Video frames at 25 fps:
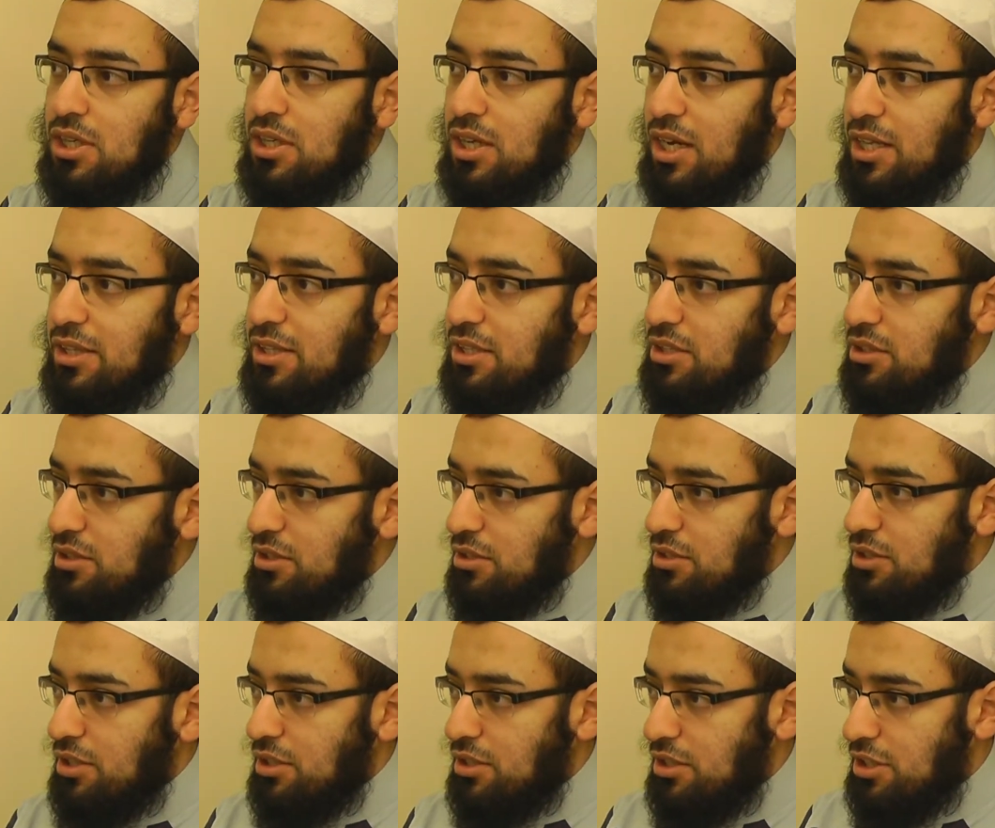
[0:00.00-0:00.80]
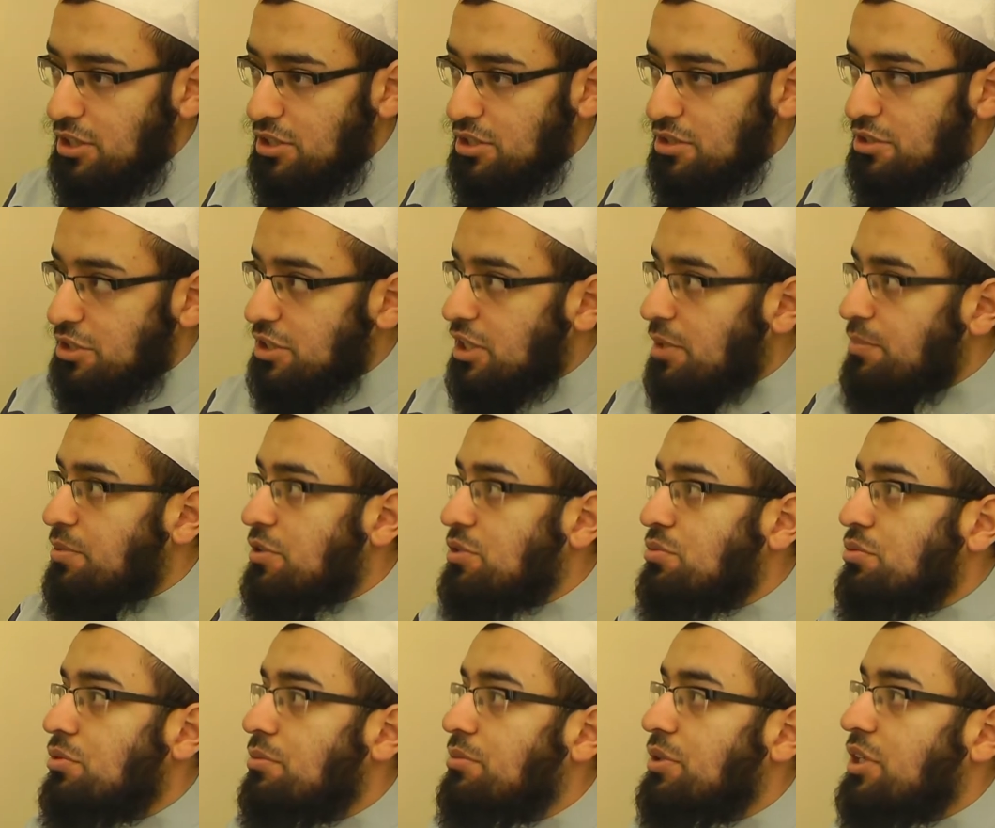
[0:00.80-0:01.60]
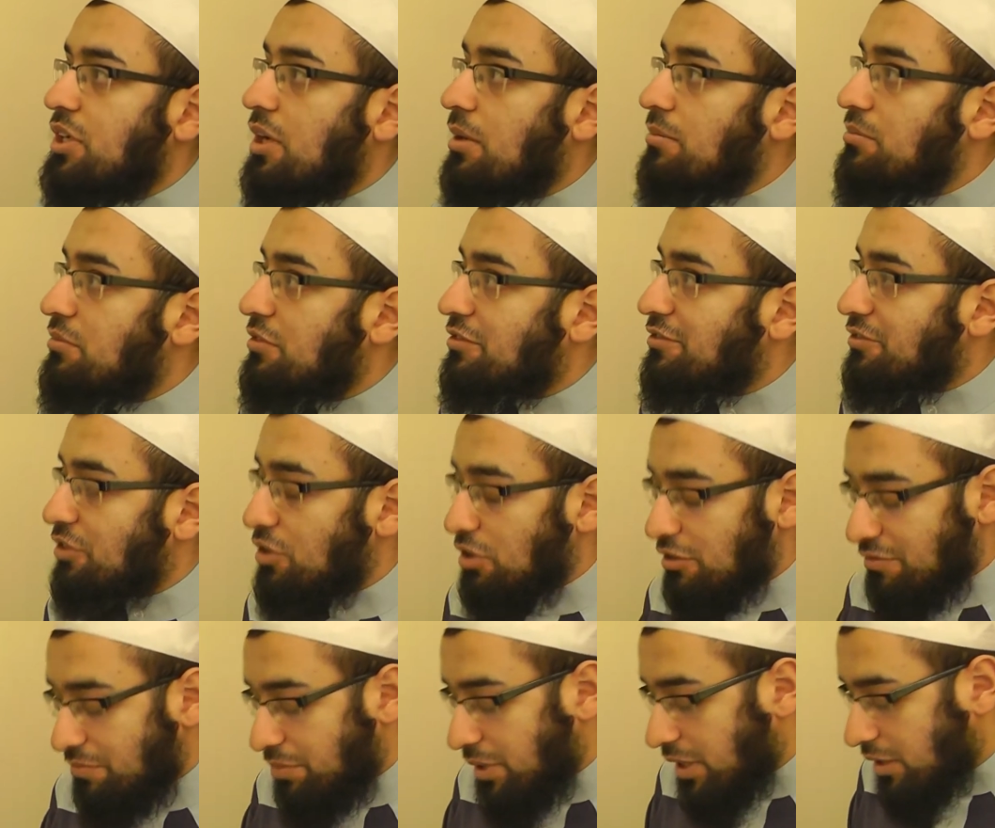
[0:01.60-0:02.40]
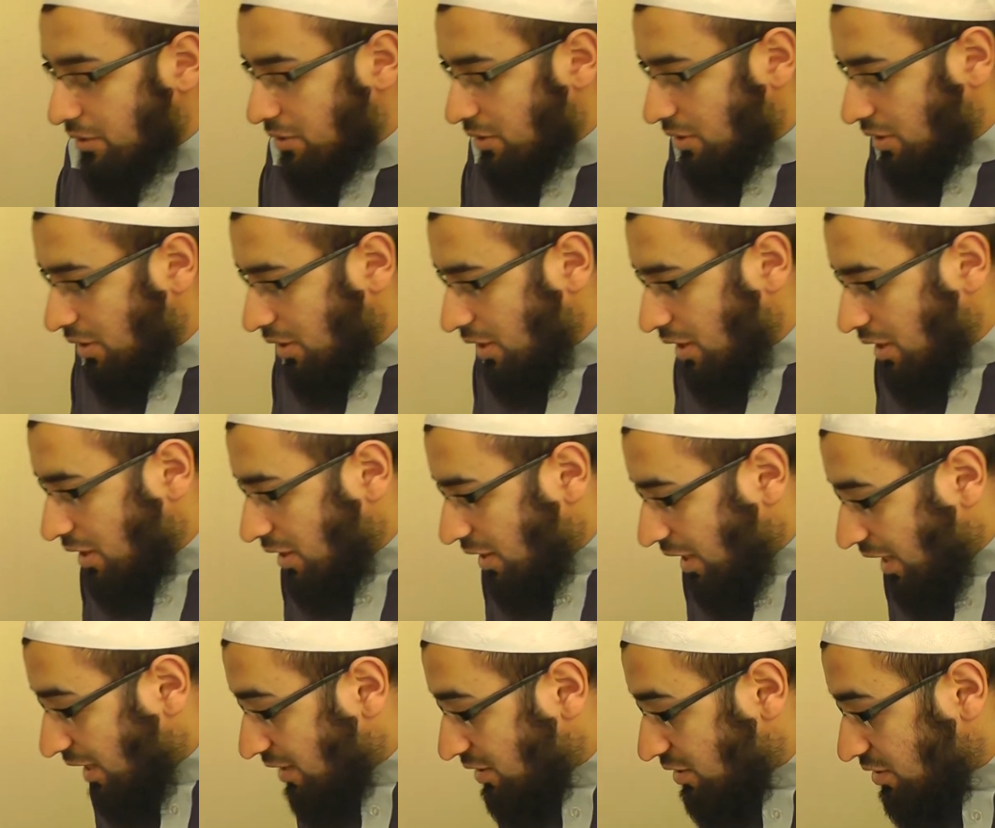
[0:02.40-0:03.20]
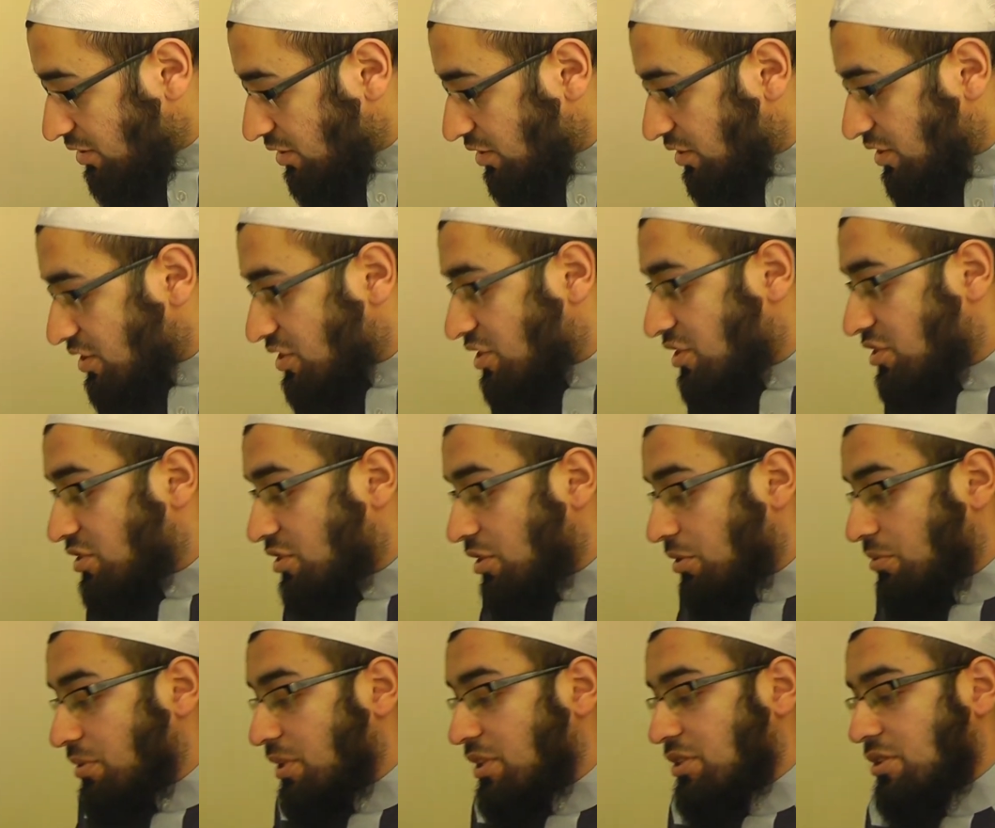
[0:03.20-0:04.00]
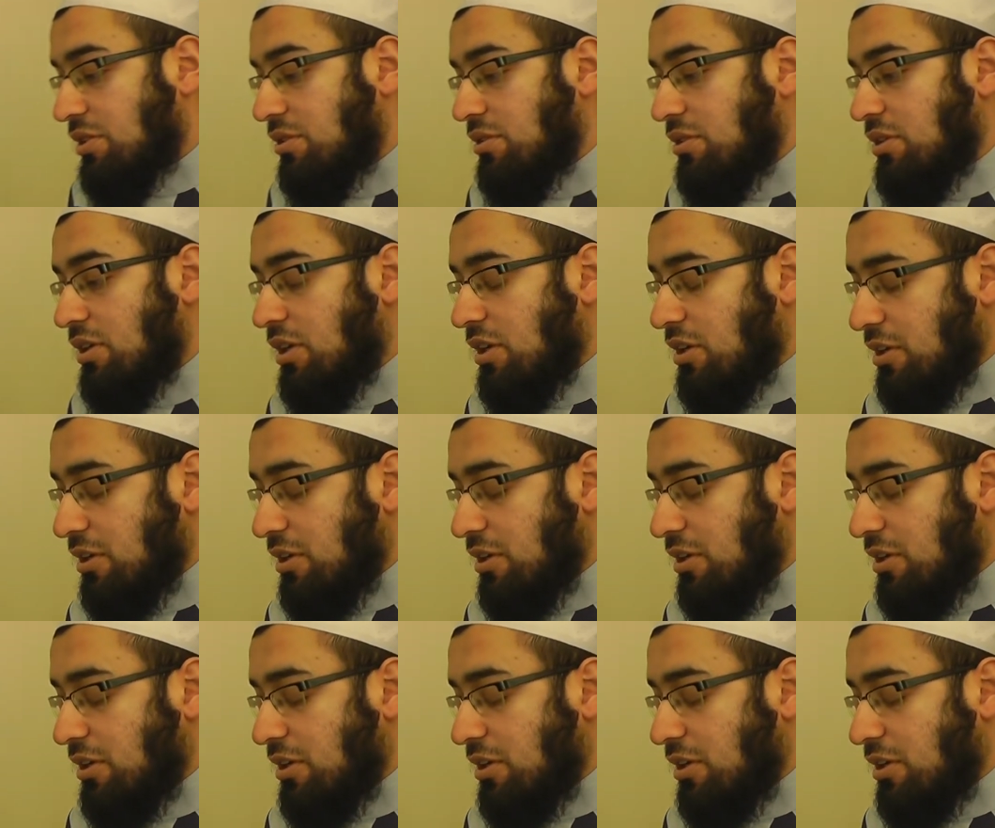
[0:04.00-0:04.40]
And then his slippers would become full of blood. And this is the reason